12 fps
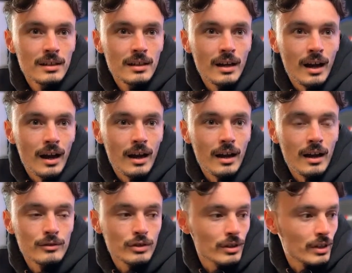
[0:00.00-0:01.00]
I'm
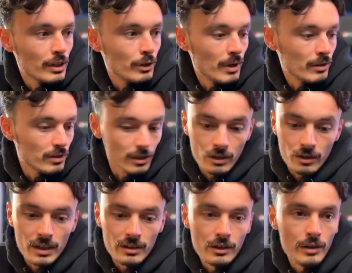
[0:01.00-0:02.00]
trying to think who else. I don't
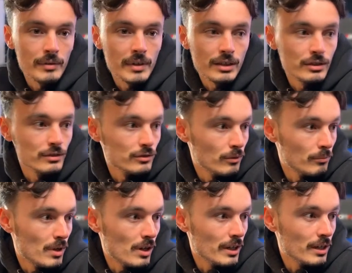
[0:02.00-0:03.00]
get the notifications on
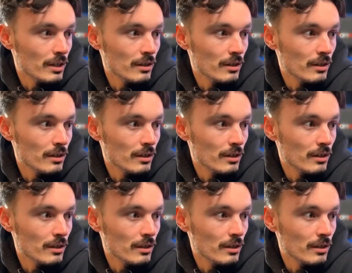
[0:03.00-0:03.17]
my